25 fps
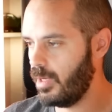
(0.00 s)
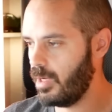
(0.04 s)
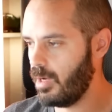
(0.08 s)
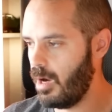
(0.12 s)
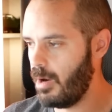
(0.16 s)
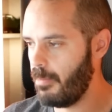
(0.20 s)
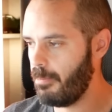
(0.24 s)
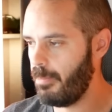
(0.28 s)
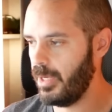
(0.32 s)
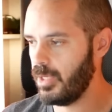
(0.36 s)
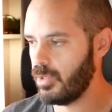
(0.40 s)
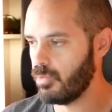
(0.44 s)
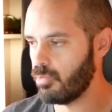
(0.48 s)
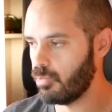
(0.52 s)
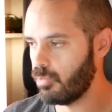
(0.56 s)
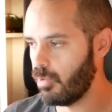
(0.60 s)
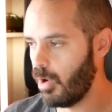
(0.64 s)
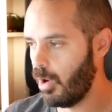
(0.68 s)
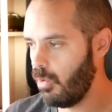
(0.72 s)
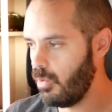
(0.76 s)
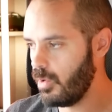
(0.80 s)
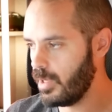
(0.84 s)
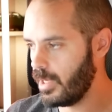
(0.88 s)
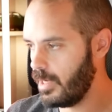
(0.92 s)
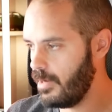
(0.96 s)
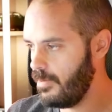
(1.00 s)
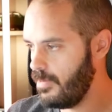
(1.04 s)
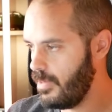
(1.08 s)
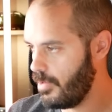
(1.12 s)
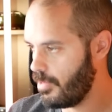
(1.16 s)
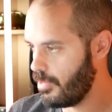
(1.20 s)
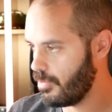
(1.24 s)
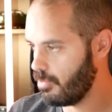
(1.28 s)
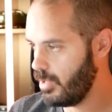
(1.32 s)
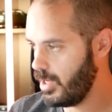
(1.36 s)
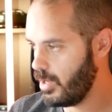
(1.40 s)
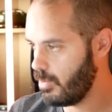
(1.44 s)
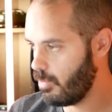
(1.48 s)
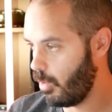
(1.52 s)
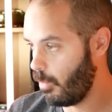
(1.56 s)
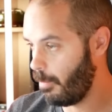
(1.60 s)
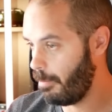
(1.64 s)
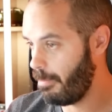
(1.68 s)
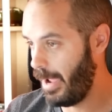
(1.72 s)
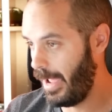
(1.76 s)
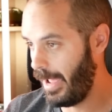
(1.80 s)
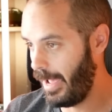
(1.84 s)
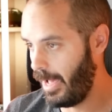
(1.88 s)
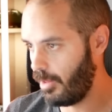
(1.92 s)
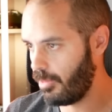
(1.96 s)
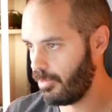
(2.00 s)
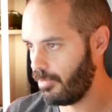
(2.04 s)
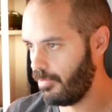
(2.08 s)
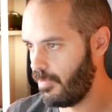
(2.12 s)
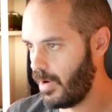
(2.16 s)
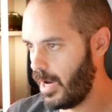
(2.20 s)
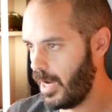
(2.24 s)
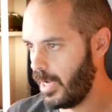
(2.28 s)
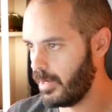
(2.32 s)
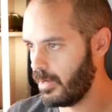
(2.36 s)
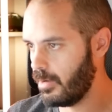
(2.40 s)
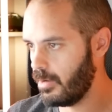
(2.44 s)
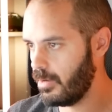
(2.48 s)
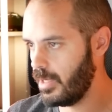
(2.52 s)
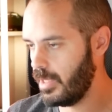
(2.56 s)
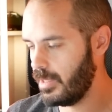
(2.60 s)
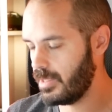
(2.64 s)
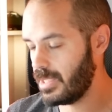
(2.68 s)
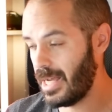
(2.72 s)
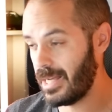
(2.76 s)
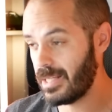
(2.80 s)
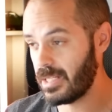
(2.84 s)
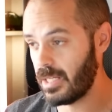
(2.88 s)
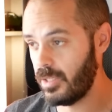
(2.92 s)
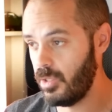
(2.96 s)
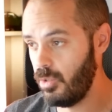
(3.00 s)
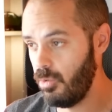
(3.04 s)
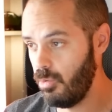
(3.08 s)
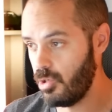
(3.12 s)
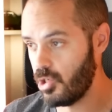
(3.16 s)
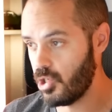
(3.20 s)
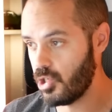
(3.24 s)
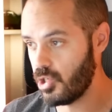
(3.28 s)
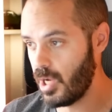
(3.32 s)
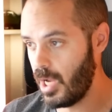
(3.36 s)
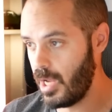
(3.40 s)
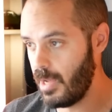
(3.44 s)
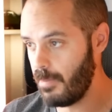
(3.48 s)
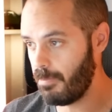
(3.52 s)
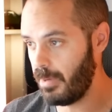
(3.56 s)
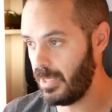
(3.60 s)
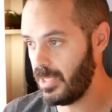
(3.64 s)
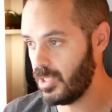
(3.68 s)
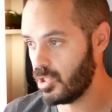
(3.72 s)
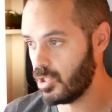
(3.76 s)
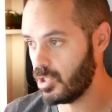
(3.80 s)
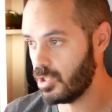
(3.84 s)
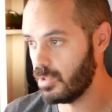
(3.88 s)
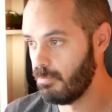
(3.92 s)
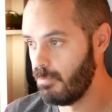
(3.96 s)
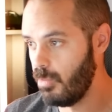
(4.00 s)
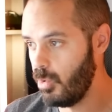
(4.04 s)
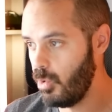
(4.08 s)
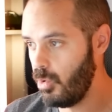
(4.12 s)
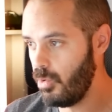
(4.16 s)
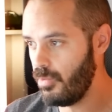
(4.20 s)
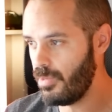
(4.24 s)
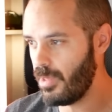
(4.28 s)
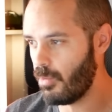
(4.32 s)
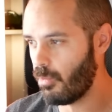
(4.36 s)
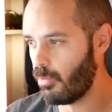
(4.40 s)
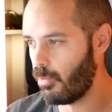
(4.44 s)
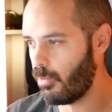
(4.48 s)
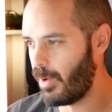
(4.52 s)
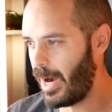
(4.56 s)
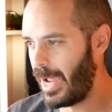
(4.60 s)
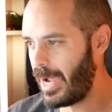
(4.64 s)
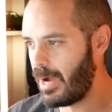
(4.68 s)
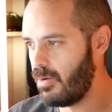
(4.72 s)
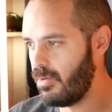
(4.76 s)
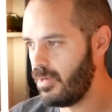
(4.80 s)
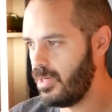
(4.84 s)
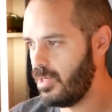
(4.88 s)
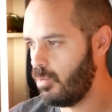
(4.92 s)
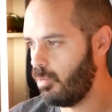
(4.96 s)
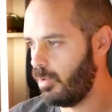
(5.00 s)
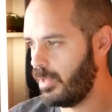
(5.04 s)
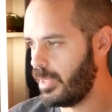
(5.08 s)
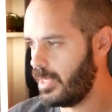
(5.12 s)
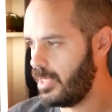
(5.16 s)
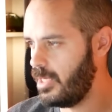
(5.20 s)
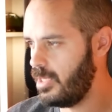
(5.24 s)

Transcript: the compact Rogue and the 3-row Pathfinder. It has a new shape, is smooth and rounded with